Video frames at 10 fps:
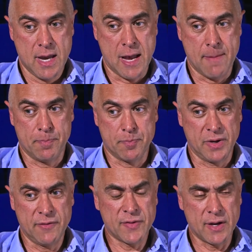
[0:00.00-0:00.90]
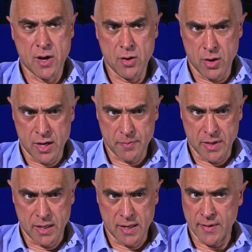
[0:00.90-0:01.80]
um, but if they don't like
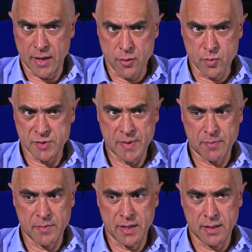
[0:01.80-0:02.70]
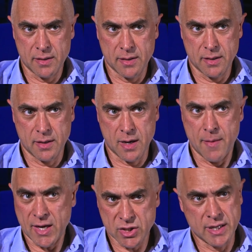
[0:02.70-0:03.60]
me and they don't respect me,
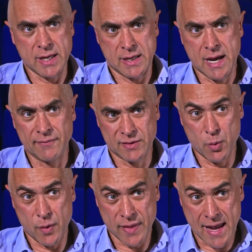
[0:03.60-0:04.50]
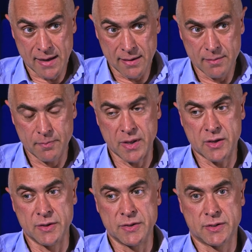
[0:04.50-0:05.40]
I'm actually comfortable with that
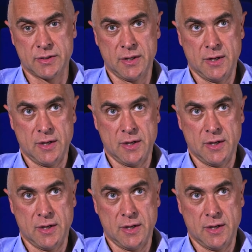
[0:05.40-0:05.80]
because